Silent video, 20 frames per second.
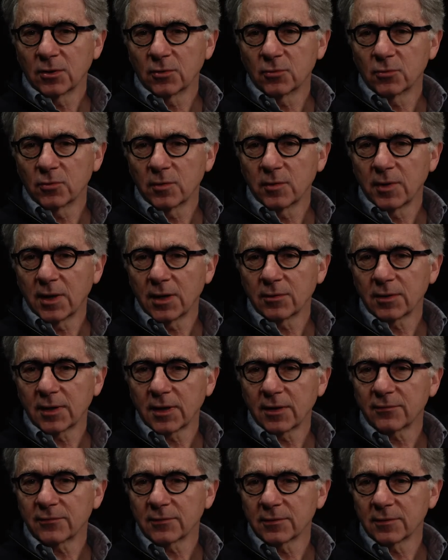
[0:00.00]
grew out
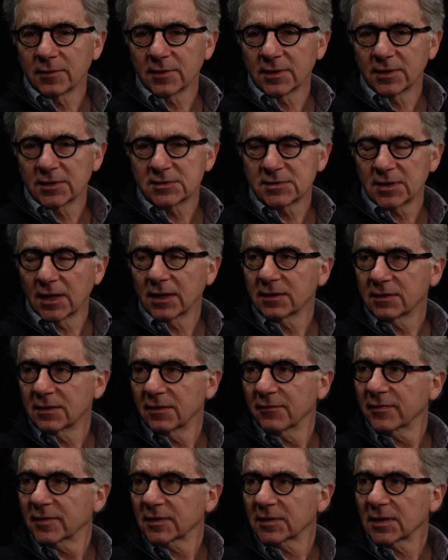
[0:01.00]
after the
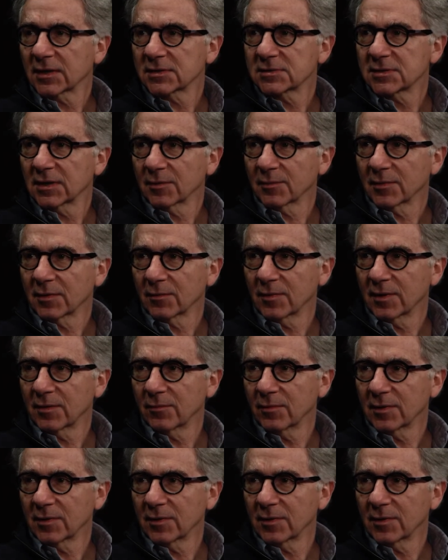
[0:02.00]
scientific excitement. We